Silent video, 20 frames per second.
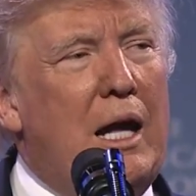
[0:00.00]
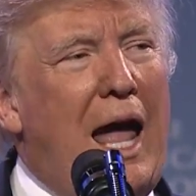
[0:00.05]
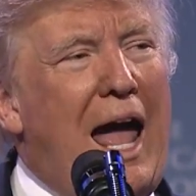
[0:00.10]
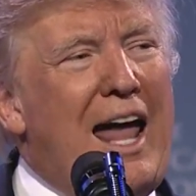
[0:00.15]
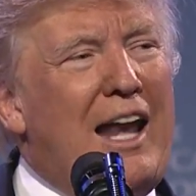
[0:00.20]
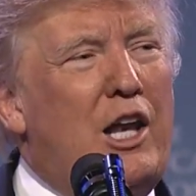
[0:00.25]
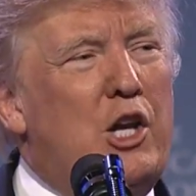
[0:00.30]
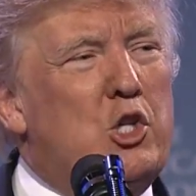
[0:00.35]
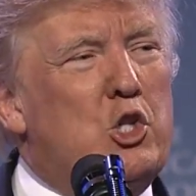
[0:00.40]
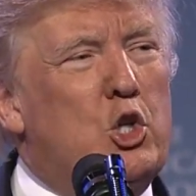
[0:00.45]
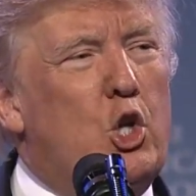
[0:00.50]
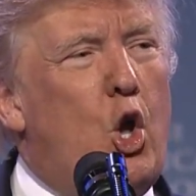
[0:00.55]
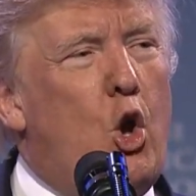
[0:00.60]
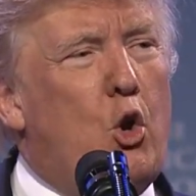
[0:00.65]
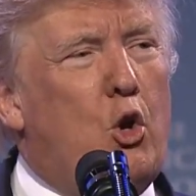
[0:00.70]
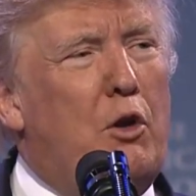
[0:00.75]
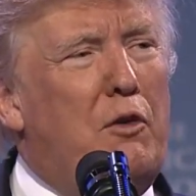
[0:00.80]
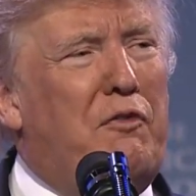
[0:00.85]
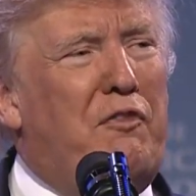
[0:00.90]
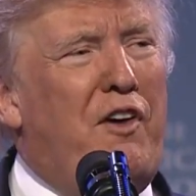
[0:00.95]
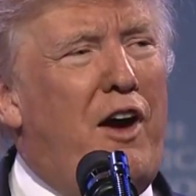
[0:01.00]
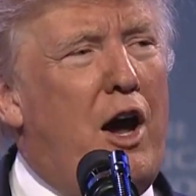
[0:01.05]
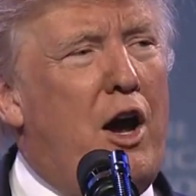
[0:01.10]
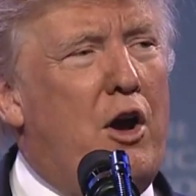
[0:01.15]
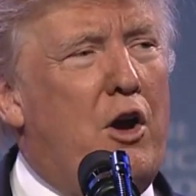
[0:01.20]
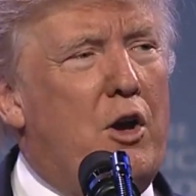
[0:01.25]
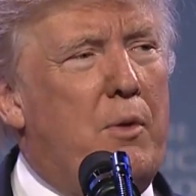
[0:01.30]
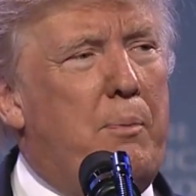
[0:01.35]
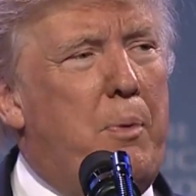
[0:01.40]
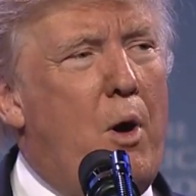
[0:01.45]
at his local
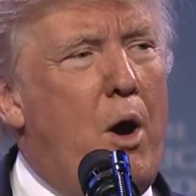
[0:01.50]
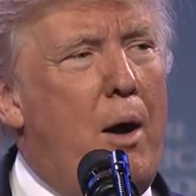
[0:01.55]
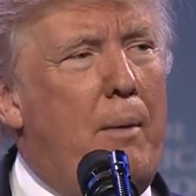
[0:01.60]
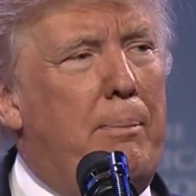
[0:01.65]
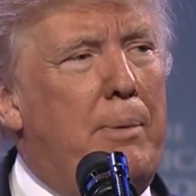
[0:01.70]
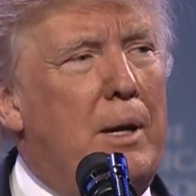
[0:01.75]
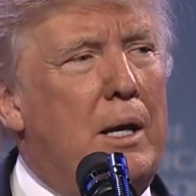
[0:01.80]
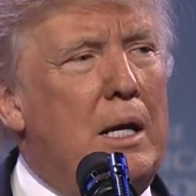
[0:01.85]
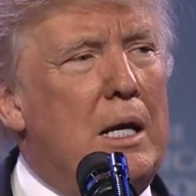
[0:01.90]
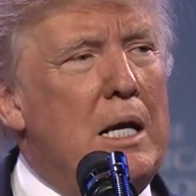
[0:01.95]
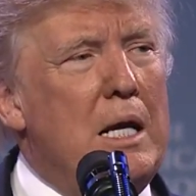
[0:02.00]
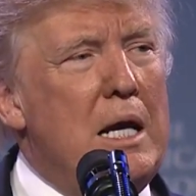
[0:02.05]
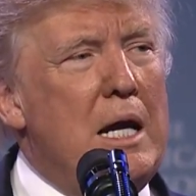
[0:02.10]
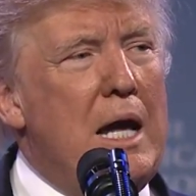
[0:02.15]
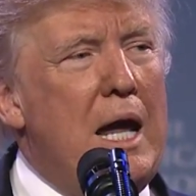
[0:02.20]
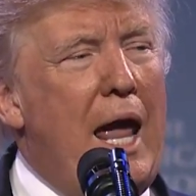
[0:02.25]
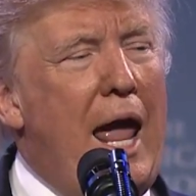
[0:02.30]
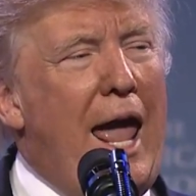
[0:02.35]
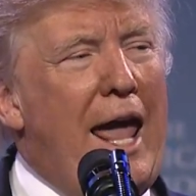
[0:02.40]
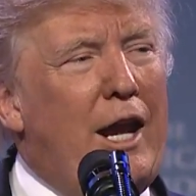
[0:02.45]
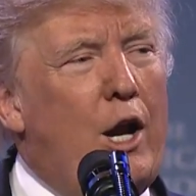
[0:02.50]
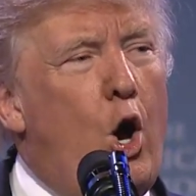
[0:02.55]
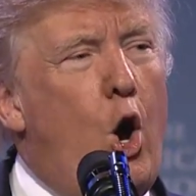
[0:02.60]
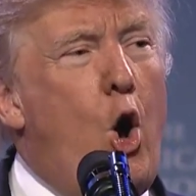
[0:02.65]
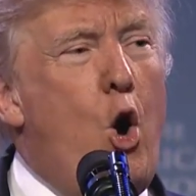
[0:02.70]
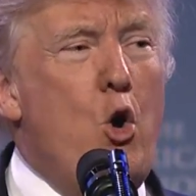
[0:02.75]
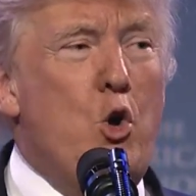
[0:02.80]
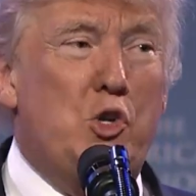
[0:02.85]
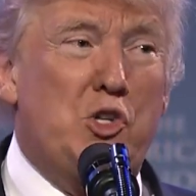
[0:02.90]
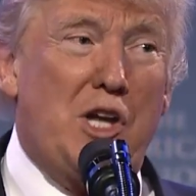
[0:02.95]
fire department and
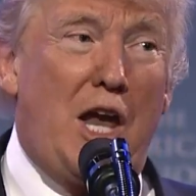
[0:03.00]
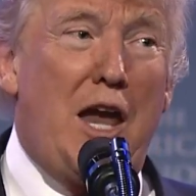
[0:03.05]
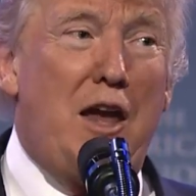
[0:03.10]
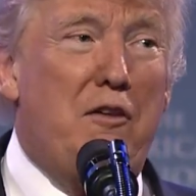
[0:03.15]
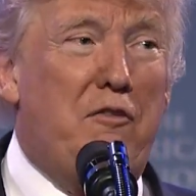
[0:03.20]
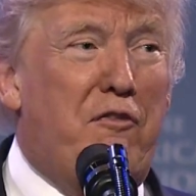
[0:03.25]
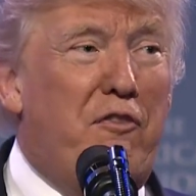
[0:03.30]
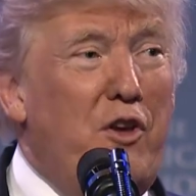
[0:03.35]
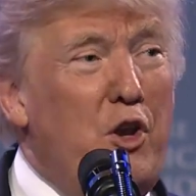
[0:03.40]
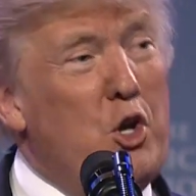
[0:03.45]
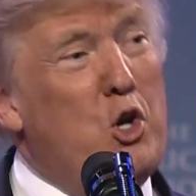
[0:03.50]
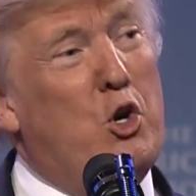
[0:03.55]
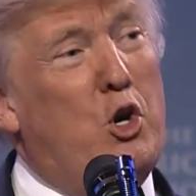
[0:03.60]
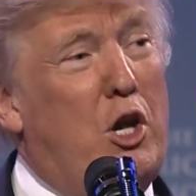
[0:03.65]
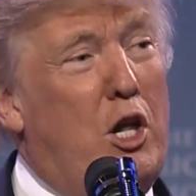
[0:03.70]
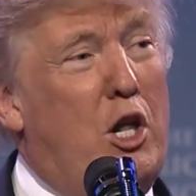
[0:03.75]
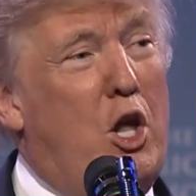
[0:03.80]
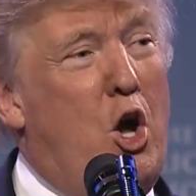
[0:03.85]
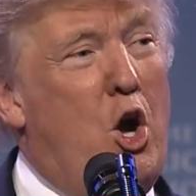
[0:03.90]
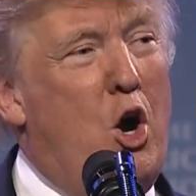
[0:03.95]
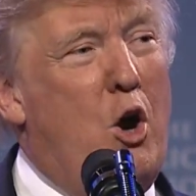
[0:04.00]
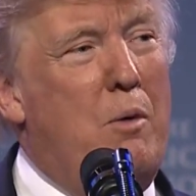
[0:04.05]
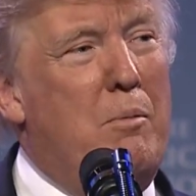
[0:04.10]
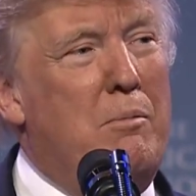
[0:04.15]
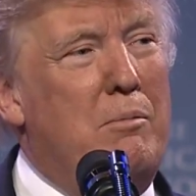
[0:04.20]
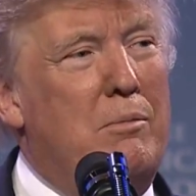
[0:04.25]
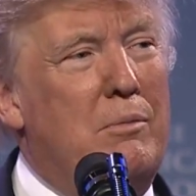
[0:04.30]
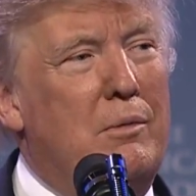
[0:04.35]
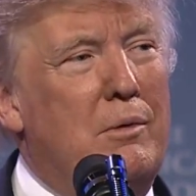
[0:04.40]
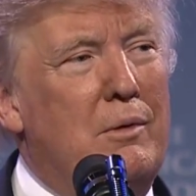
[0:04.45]
owns a funeral home